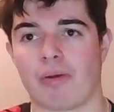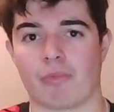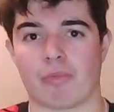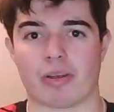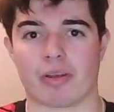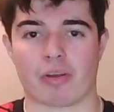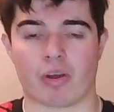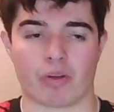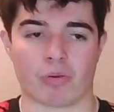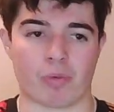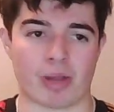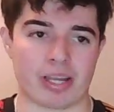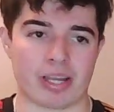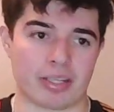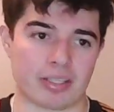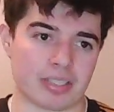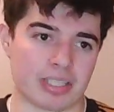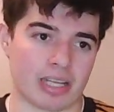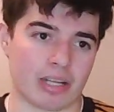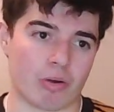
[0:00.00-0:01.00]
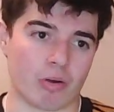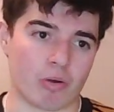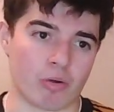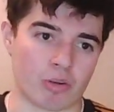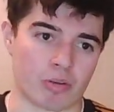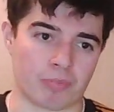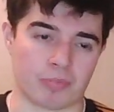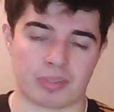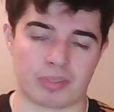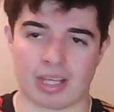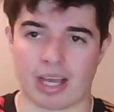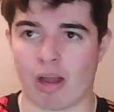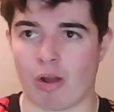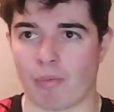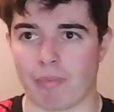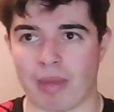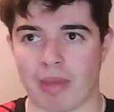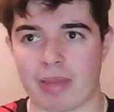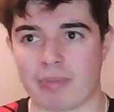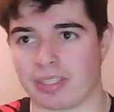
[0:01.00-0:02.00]
We've got to wait until it all comes out.
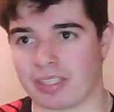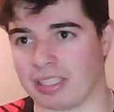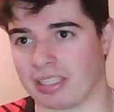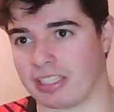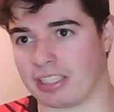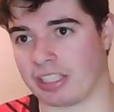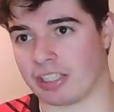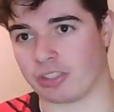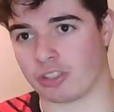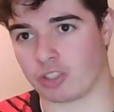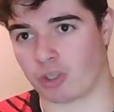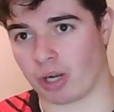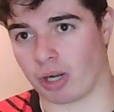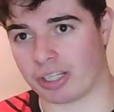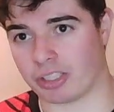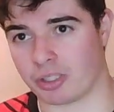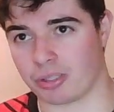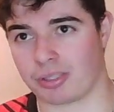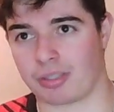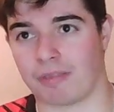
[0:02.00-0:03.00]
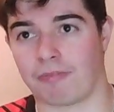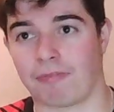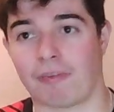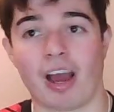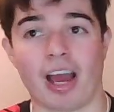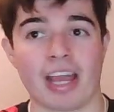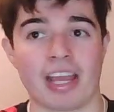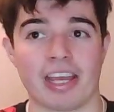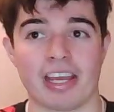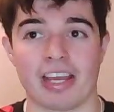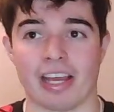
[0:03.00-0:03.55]
Maybe City can try and justify it.